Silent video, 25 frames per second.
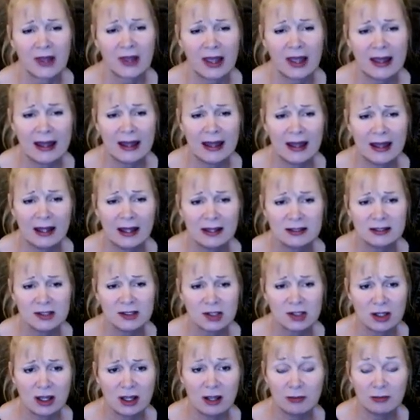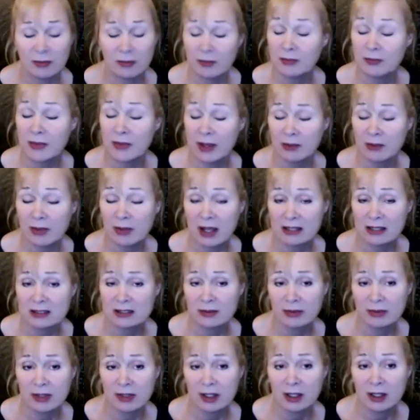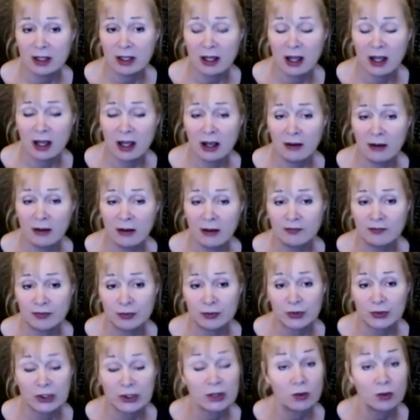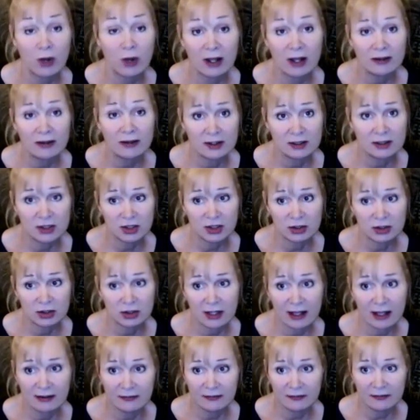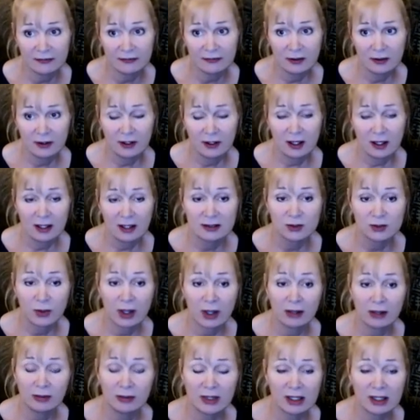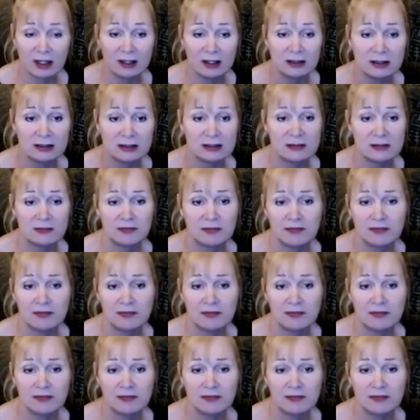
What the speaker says: and possibly bring wealth into your life as well, because